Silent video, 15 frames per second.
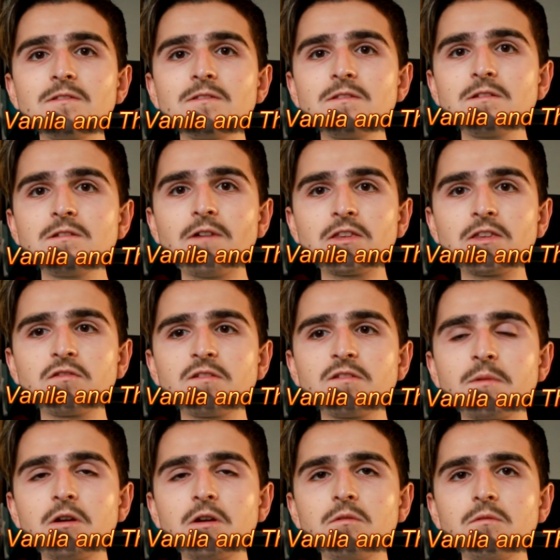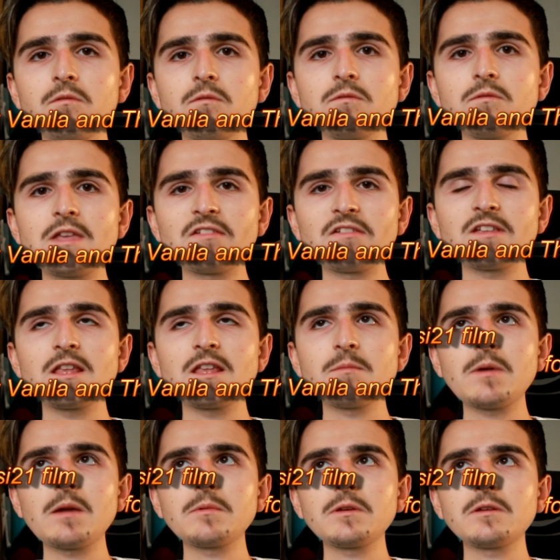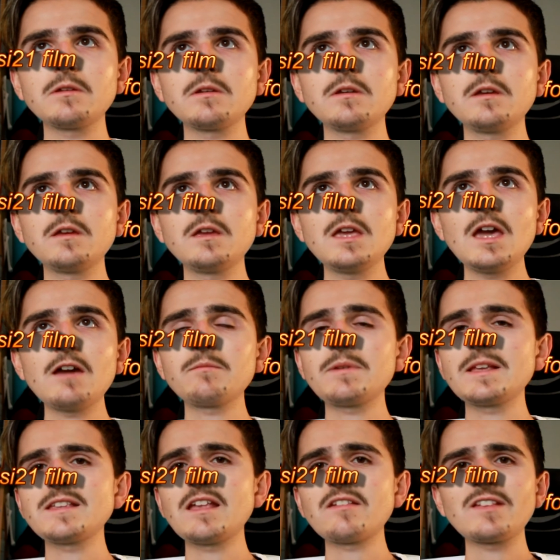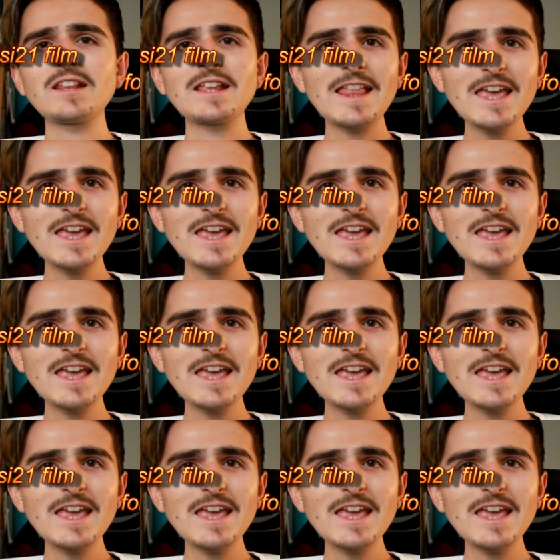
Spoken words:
Gran Turismo. Yes, I'll be destination.